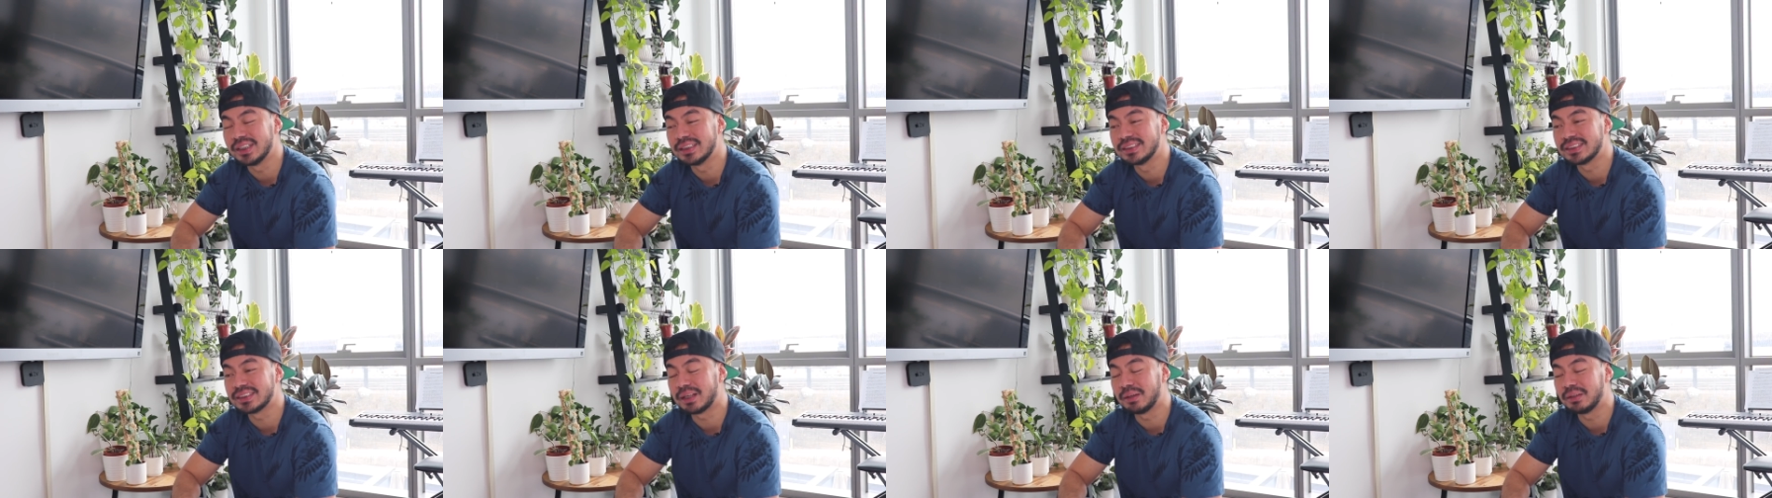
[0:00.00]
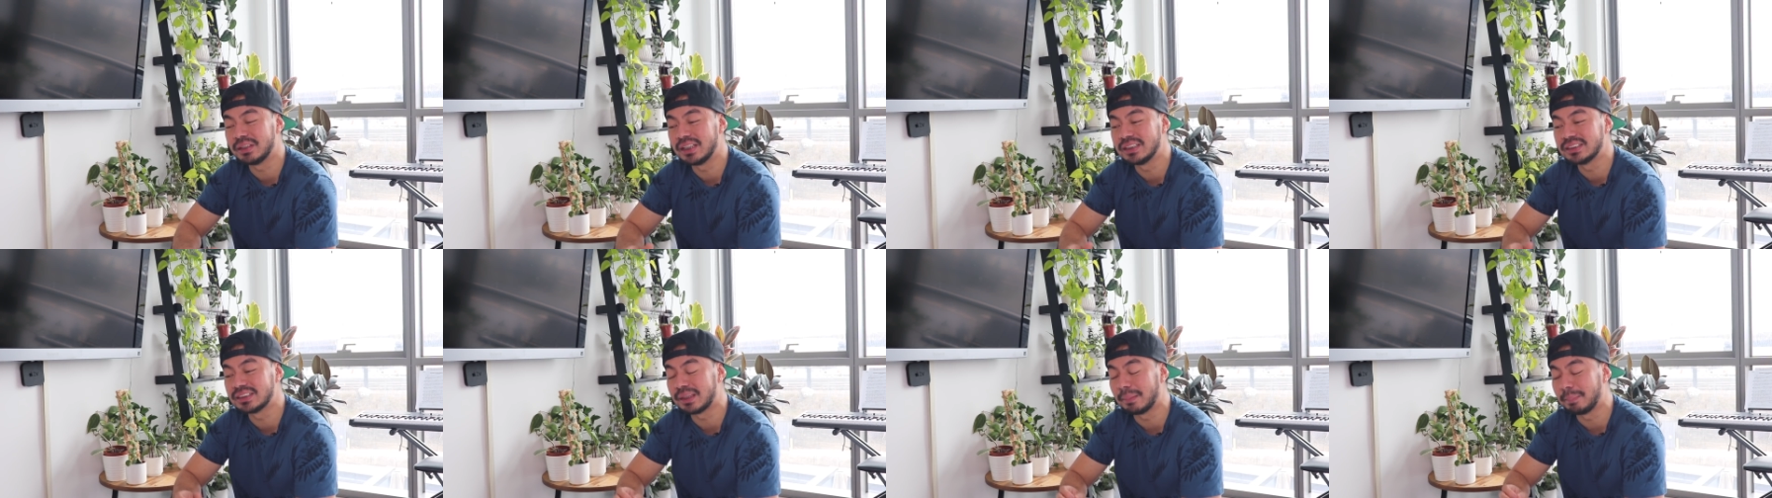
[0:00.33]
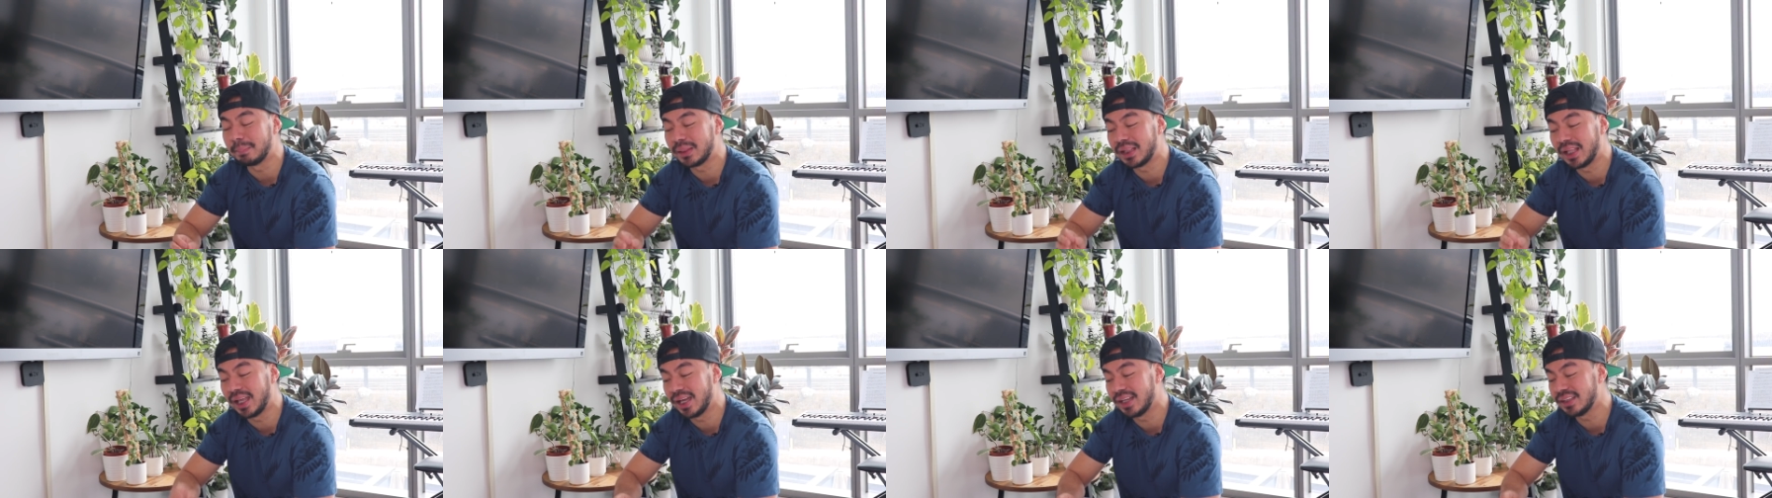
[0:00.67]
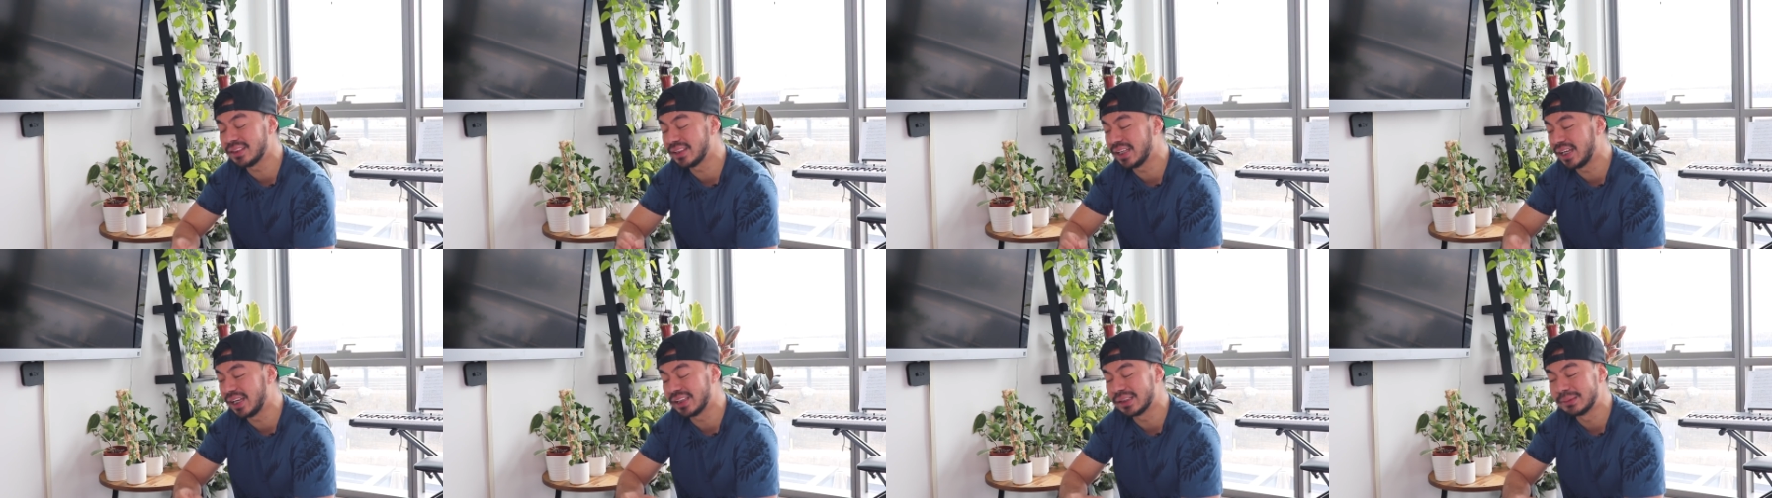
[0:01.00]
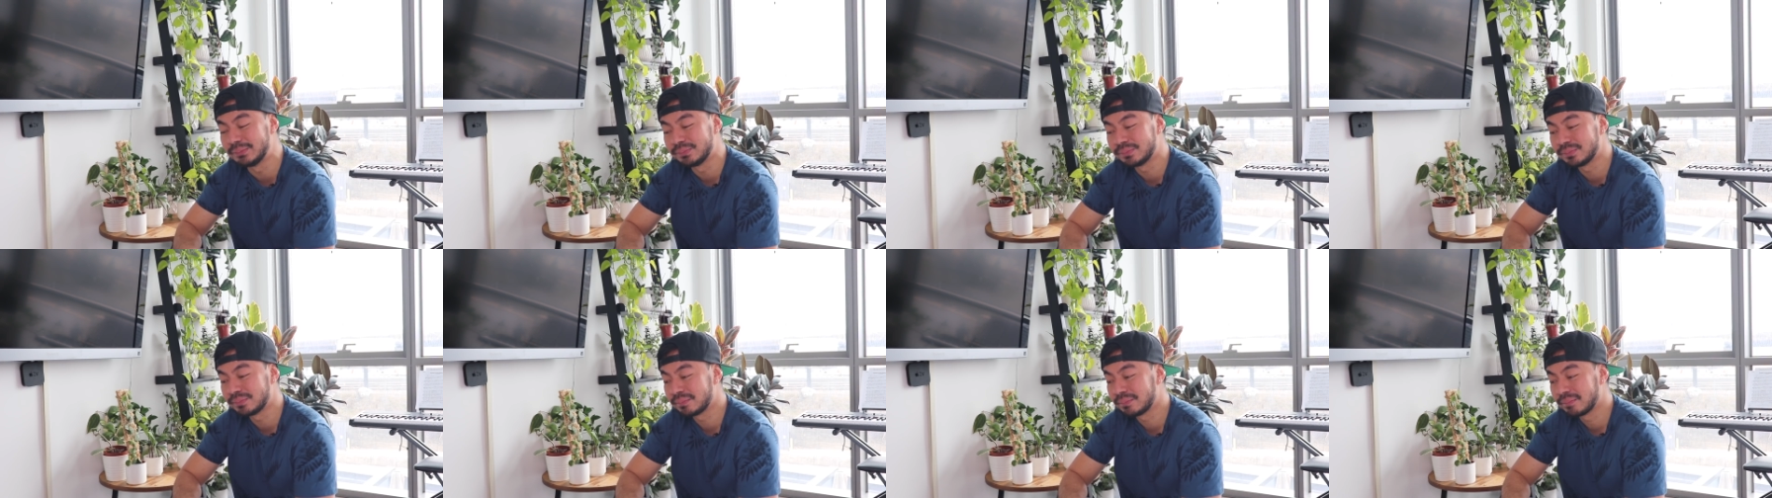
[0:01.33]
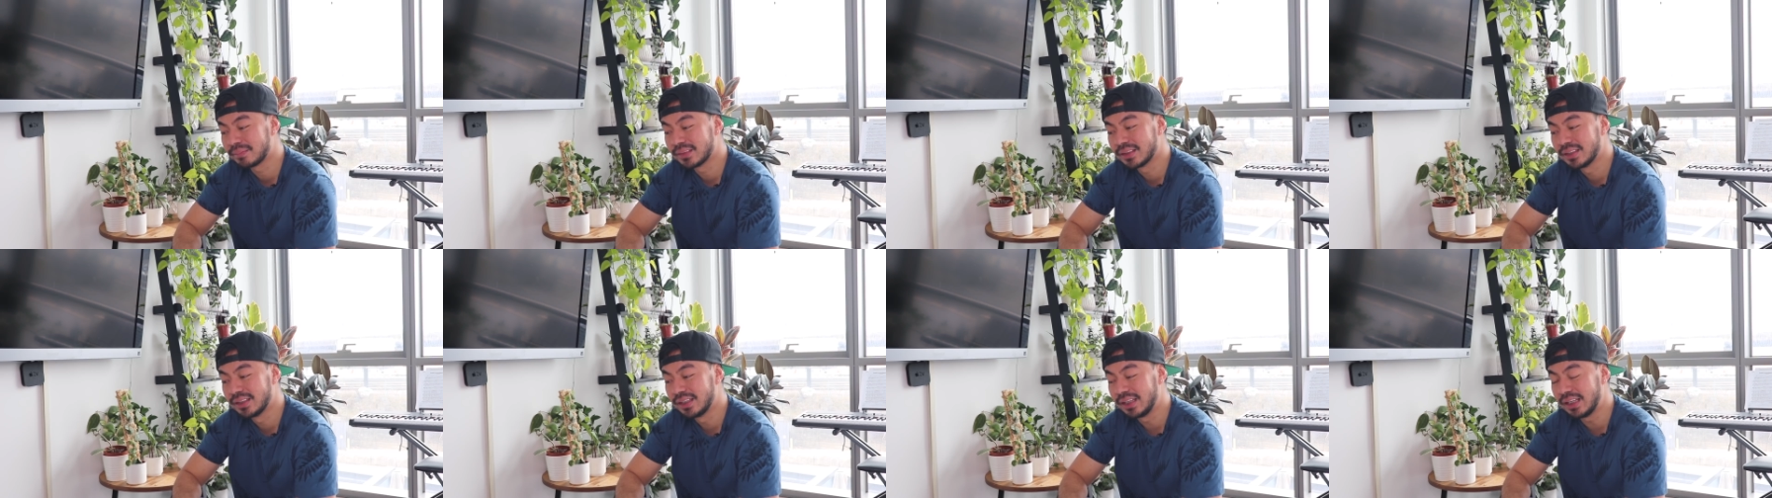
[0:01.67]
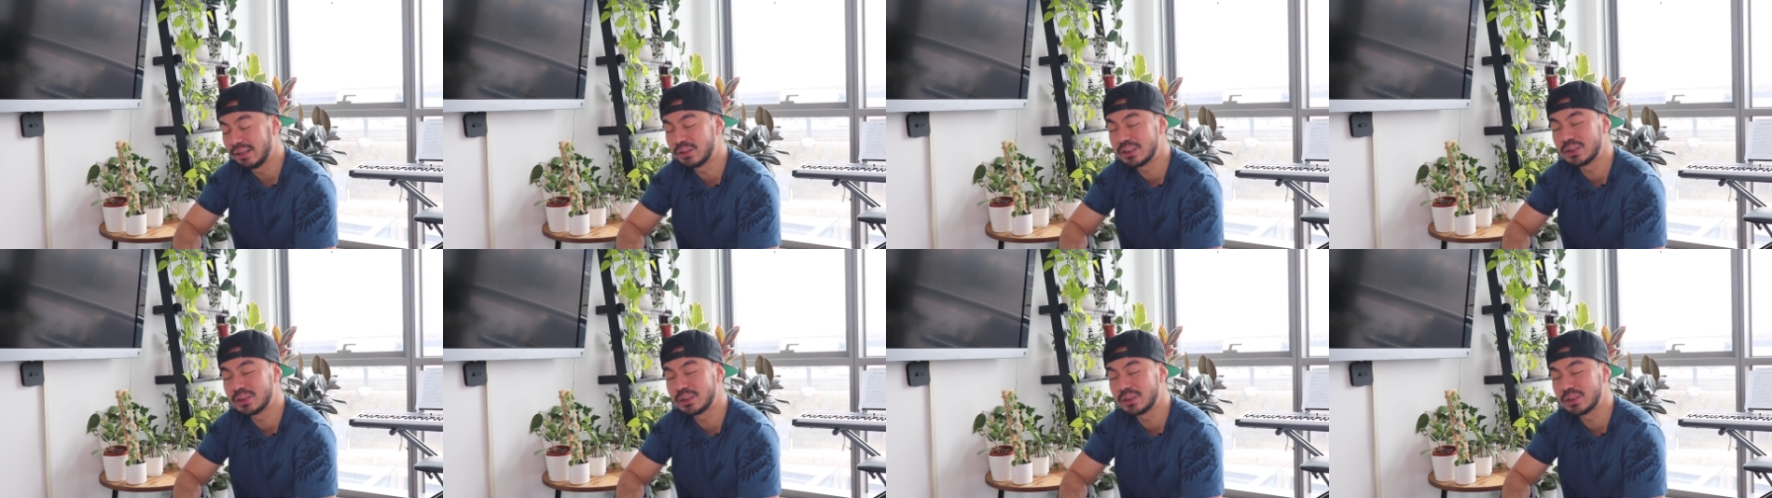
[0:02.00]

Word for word: It's uh, it's the plant that it